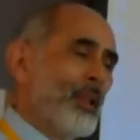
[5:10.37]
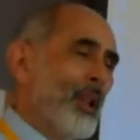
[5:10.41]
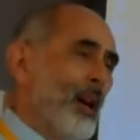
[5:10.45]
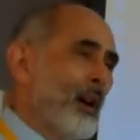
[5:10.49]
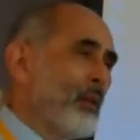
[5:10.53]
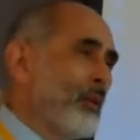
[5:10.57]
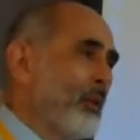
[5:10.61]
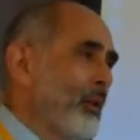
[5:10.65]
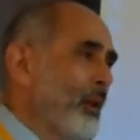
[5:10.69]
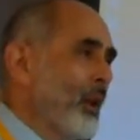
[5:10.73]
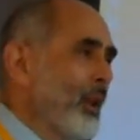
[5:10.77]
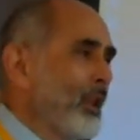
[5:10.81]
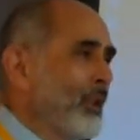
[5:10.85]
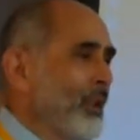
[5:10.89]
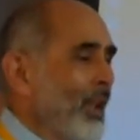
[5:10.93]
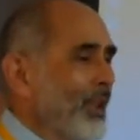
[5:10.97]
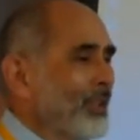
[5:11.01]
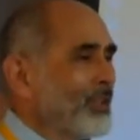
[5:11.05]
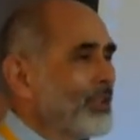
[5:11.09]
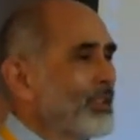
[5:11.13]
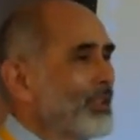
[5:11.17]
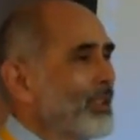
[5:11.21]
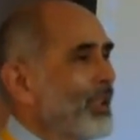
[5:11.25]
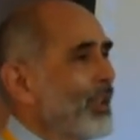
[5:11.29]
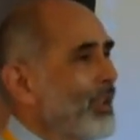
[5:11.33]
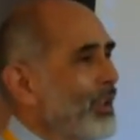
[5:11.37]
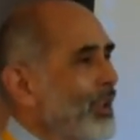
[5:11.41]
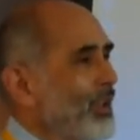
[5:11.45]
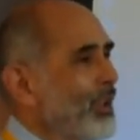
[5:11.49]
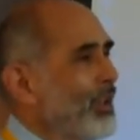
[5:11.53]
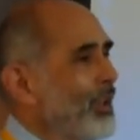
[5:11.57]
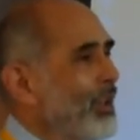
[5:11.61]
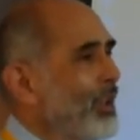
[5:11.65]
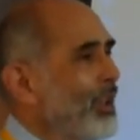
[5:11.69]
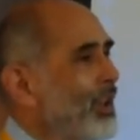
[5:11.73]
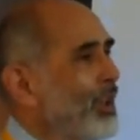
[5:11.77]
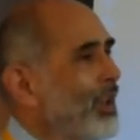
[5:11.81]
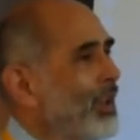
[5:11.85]
Now, in that
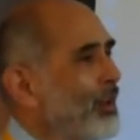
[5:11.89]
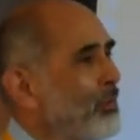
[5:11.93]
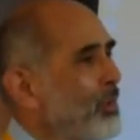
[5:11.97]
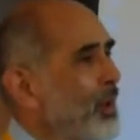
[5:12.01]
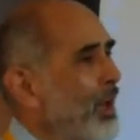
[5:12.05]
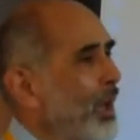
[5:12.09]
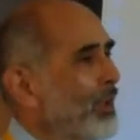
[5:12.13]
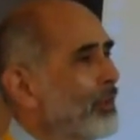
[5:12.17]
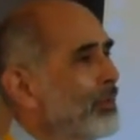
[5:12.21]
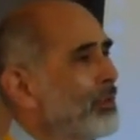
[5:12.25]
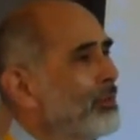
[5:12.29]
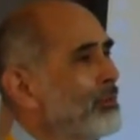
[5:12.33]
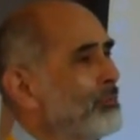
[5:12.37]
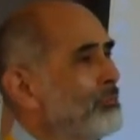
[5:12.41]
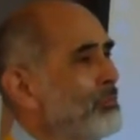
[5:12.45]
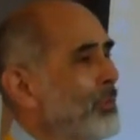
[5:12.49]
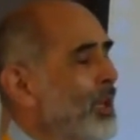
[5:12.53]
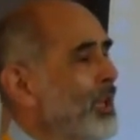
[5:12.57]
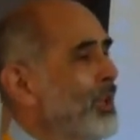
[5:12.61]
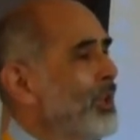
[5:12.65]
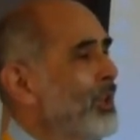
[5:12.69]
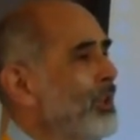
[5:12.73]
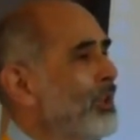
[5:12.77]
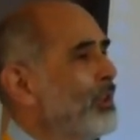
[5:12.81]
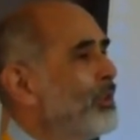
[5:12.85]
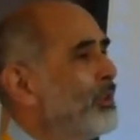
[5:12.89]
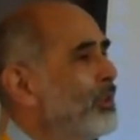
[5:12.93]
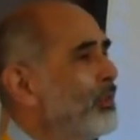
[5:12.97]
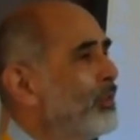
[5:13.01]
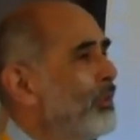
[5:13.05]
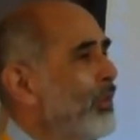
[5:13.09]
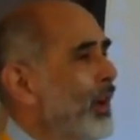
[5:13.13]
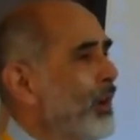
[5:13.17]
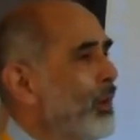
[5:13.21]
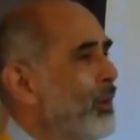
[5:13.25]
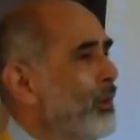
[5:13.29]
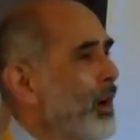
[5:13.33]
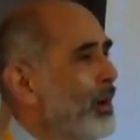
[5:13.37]
study, we had money to
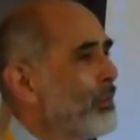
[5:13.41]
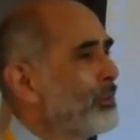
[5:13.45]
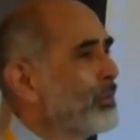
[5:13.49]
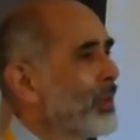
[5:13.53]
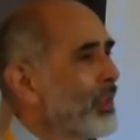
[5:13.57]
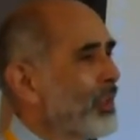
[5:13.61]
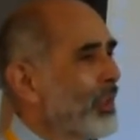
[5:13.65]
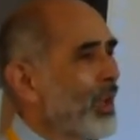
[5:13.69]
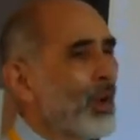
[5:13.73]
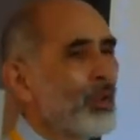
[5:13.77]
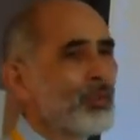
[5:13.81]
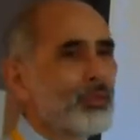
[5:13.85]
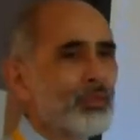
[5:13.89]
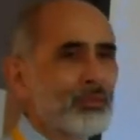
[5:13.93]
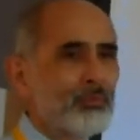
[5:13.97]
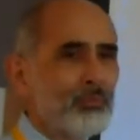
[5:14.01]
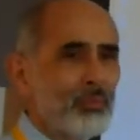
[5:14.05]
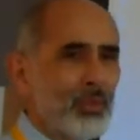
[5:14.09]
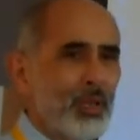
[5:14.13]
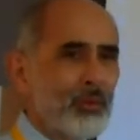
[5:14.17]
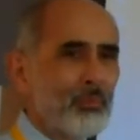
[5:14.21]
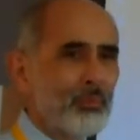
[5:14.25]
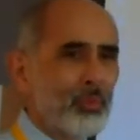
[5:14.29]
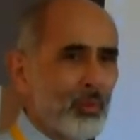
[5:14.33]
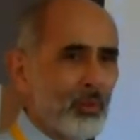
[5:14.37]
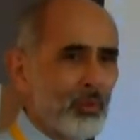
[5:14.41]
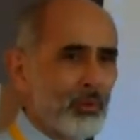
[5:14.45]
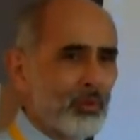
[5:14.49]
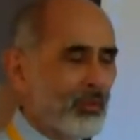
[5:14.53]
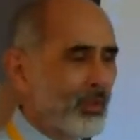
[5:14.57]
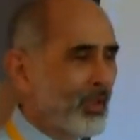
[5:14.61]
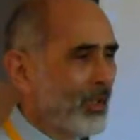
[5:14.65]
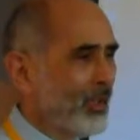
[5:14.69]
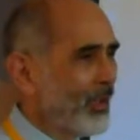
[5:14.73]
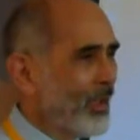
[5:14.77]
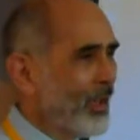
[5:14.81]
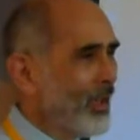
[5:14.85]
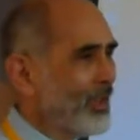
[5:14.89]
follow up 1,000 people.
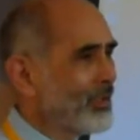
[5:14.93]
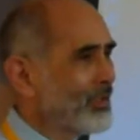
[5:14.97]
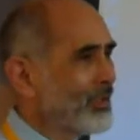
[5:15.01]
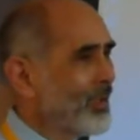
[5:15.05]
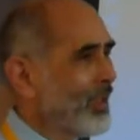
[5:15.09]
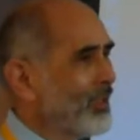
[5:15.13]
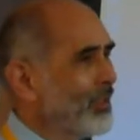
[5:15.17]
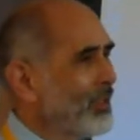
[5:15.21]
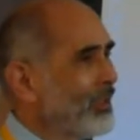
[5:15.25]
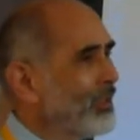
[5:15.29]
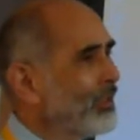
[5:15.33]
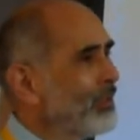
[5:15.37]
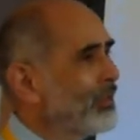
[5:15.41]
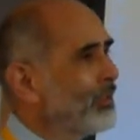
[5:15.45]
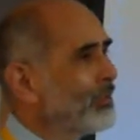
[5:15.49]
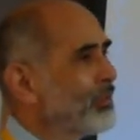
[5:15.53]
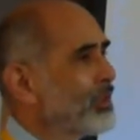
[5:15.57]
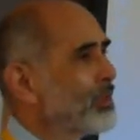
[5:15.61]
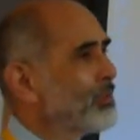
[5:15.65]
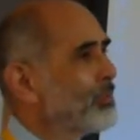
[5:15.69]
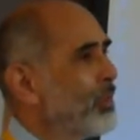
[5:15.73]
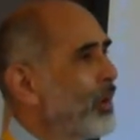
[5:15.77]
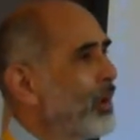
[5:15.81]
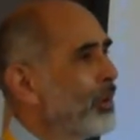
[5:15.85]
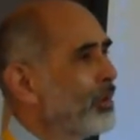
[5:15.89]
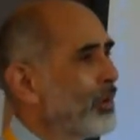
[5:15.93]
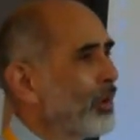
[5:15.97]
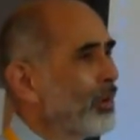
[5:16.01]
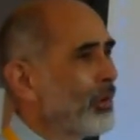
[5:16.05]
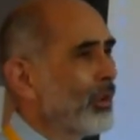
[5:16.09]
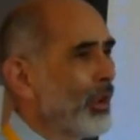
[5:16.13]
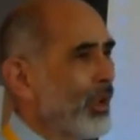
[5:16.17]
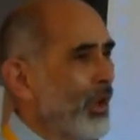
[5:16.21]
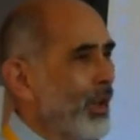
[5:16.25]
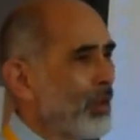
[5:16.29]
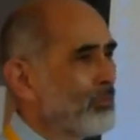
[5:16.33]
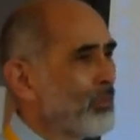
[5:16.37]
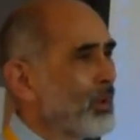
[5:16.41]
In case they didn't respond
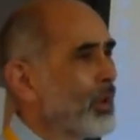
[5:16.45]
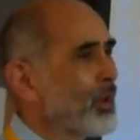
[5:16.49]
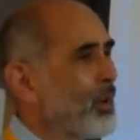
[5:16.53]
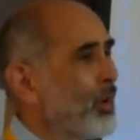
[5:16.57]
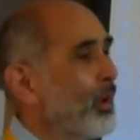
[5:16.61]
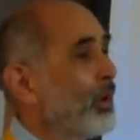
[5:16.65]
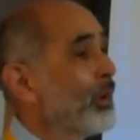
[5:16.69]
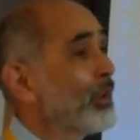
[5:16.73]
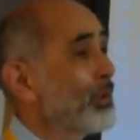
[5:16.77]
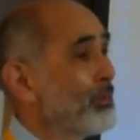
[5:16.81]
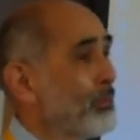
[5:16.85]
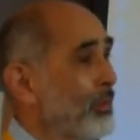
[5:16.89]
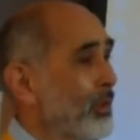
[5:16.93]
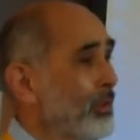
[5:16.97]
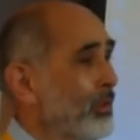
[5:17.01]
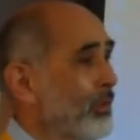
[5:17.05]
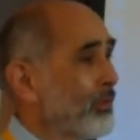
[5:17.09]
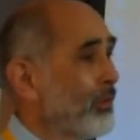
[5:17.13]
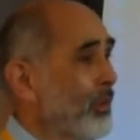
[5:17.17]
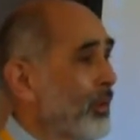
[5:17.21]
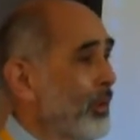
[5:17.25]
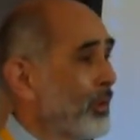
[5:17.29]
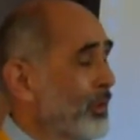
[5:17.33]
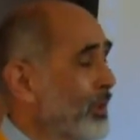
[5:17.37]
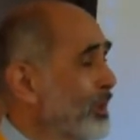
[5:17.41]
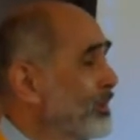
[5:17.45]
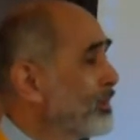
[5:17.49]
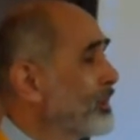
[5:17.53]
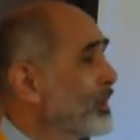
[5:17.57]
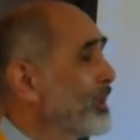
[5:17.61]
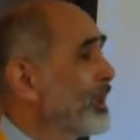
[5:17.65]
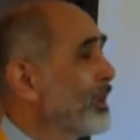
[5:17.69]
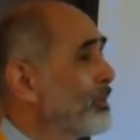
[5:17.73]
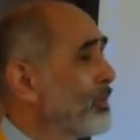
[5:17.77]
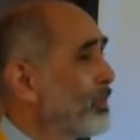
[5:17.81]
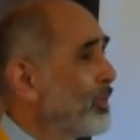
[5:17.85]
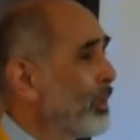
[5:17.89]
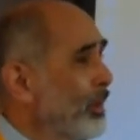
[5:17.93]
online, we called them on the phone. This was
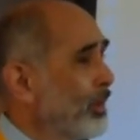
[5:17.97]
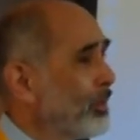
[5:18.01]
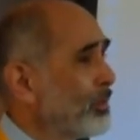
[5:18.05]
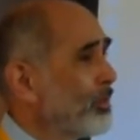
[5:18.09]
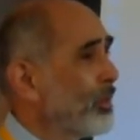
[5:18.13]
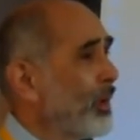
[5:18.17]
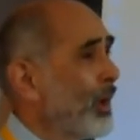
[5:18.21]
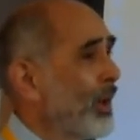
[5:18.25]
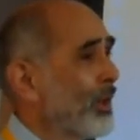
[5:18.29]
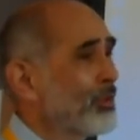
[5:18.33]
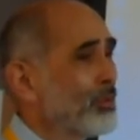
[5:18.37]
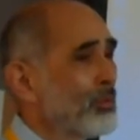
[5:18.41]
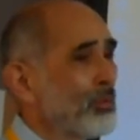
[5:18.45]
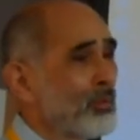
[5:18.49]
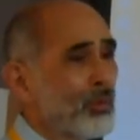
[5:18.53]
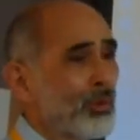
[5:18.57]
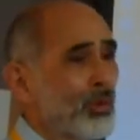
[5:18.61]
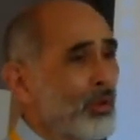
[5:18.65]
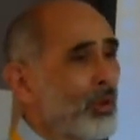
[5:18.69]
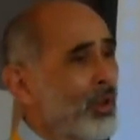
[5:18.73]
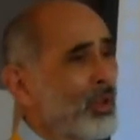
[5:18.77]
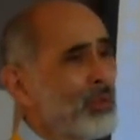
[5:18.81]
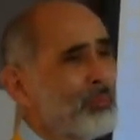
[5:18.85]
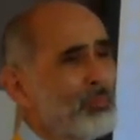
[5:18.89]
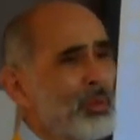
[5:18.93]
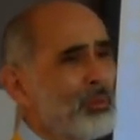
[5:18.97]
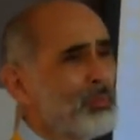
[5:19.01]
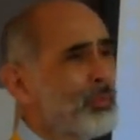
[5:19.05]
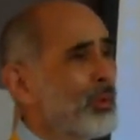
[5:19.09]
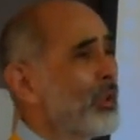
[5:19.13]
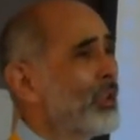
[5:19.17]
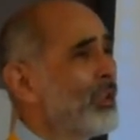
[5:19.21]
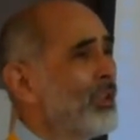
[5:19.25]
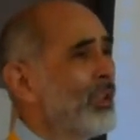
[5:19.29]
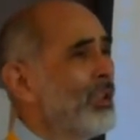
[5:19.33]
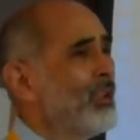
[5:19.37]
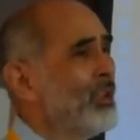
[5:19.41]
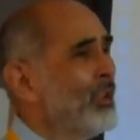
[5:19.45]
done worldwide, so we were calling
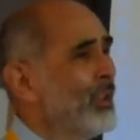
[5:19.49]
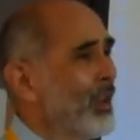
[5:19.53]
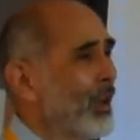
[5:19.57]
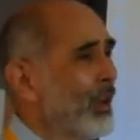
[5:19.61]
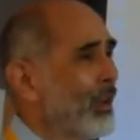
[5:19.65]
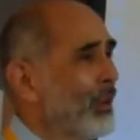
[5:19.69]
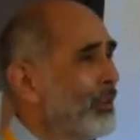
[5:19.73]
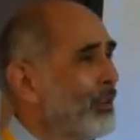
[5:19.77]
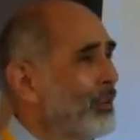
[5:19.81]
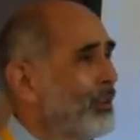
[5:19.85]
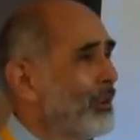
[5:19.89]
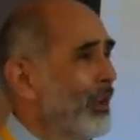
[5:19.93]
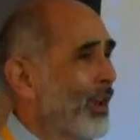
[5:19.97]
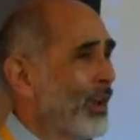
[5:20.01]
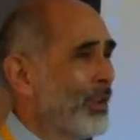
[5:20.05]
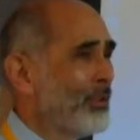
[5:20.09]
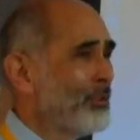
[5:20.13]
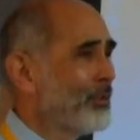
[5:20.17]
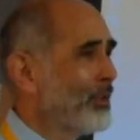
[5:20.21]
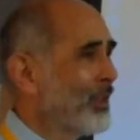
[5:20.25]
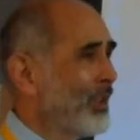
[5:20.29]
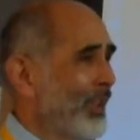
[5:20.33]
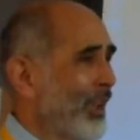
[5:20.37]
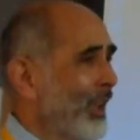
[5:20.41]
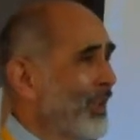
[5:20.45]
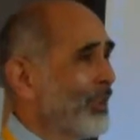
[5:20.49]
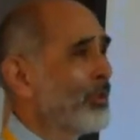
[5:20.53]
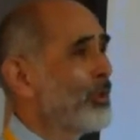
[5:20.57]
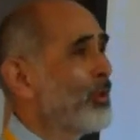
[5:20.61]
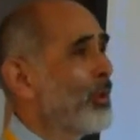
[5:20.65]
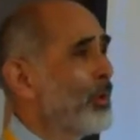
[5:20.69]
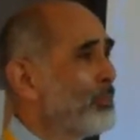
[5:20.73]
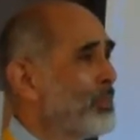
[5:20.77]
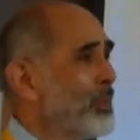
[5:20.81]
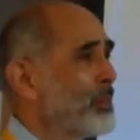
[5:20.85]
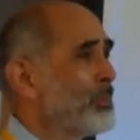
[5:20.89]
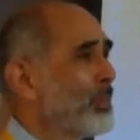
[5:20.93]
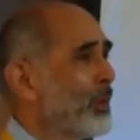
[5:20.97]
people in India. And you can't
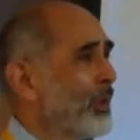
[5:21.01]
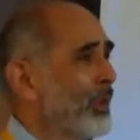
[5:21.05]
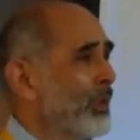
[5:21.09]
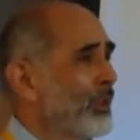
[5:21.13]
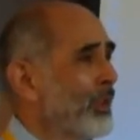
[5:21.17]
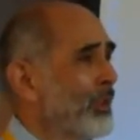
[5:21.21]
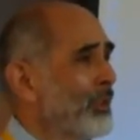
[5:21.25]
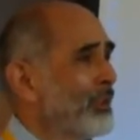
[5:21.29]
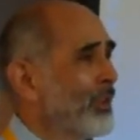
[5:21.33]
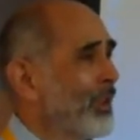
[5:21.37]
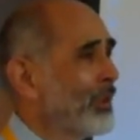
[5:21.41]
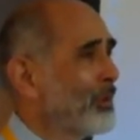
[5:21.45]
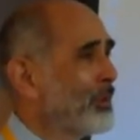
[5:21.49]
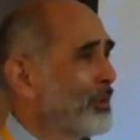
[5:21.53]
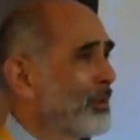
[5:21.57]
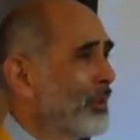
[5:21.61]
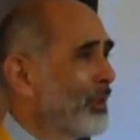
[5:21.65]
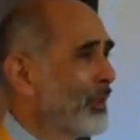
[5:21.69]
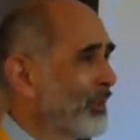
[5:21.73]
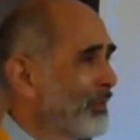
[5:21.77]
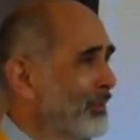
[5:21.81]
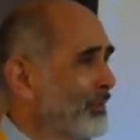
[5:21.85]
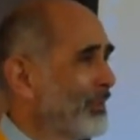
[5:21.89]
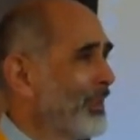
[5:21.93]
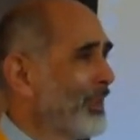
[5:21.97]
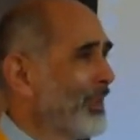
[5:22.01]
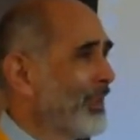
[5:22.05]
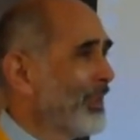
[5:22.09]
call people in India during